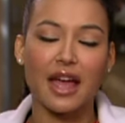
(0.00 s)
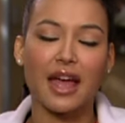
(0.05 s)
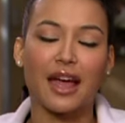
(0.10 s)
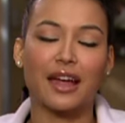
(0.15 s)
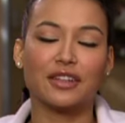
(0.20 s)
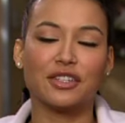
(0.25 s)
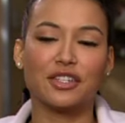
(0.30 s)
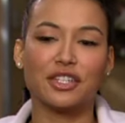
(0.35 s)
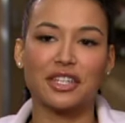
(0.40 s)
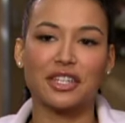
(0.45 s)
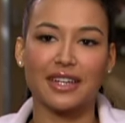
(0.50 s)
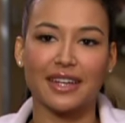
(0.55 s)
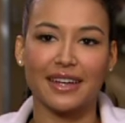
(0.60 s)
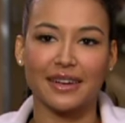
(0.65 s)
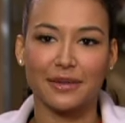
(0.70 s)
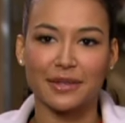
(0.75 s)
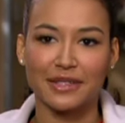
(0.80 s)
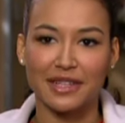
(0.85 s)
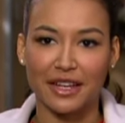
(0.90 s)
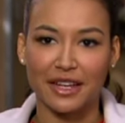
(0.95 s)
and
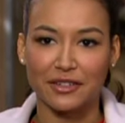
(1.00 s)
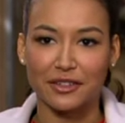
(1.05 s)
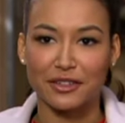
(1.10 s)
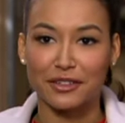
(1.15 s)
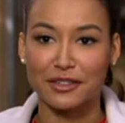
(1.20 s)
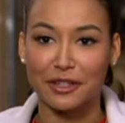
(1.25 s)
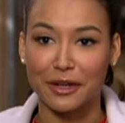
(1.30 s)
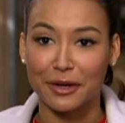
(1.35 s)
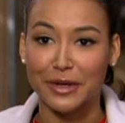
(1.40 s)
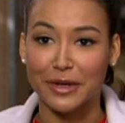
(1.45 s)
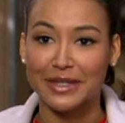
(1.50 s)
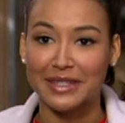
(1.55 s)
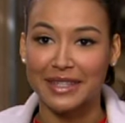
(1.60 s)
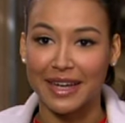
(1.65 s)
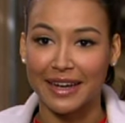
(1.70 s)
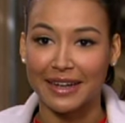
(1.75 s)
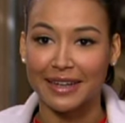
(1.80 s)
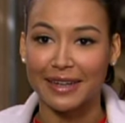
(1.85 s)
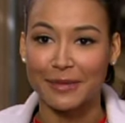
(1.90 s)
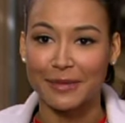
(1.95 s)
she was actually so
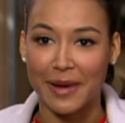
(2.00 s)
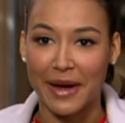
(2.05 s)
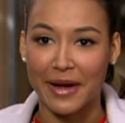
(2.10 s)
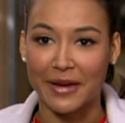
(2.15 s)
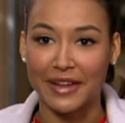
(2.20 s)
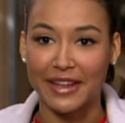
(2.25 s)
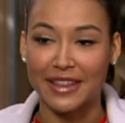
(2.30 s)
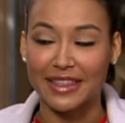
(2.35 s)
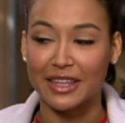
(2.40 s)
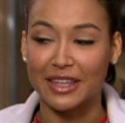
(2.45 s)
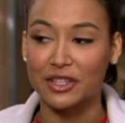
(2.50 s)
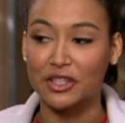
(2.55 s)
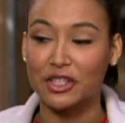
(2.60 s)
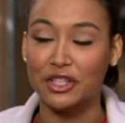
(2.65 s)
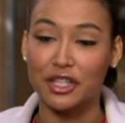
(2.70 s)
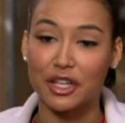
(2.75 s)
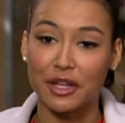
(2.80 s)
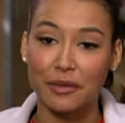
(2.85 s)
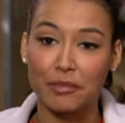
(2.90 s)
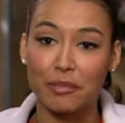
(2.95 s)
excited about it that
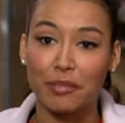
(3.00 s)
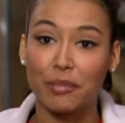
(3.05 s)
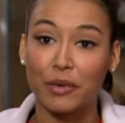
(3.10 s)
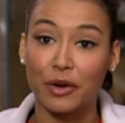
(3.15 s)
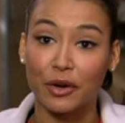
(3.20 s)
she